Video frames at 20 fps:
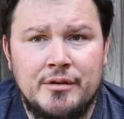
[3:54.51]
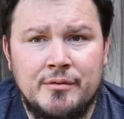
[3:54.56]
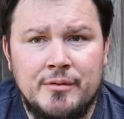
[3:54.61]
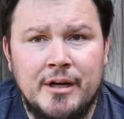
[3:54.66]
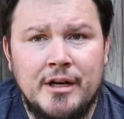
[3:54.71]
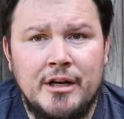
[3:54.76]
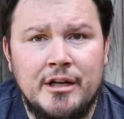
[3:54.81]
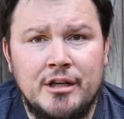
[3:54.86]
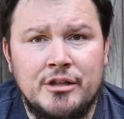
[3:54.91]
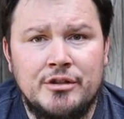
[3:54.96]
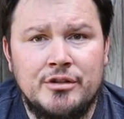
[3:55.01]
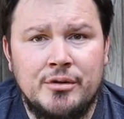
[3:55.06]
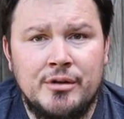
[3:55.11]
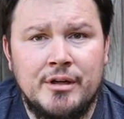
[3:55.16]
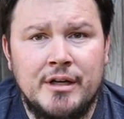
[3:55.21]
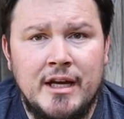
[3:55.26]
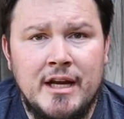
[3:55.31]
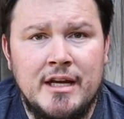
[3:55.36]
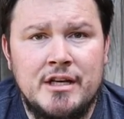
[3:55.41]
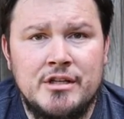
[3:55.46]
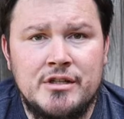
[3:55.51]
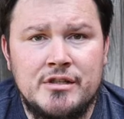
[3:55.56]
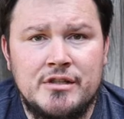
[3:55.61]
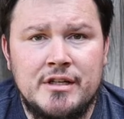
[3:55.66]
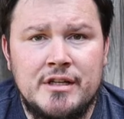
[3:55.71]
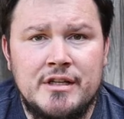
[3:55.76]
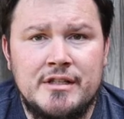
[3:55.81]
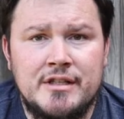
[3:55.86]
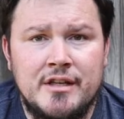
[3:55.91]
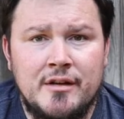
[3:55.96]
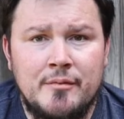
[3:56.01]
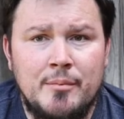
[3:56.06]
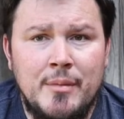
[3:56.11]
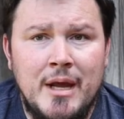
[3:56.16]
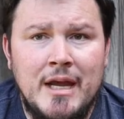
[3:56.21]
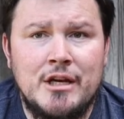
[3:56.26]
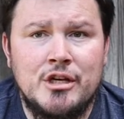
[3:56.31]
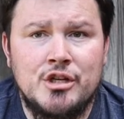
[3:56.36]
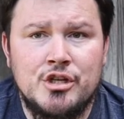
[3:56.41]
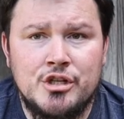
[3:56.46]
regulatory agencies that
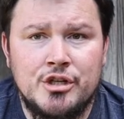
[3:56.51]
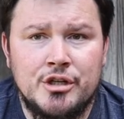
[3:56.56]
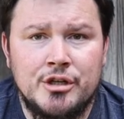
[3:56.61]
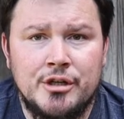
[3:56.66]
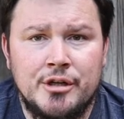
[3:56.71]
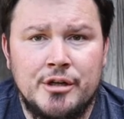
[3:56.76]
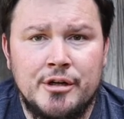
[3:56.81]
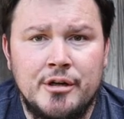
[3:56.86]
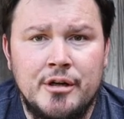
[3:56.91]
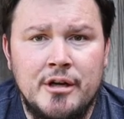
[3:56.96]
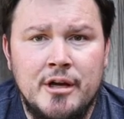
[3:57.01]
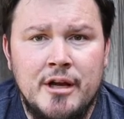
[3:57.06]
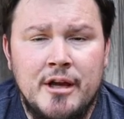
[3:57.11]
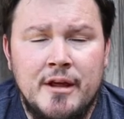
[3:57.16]
make sure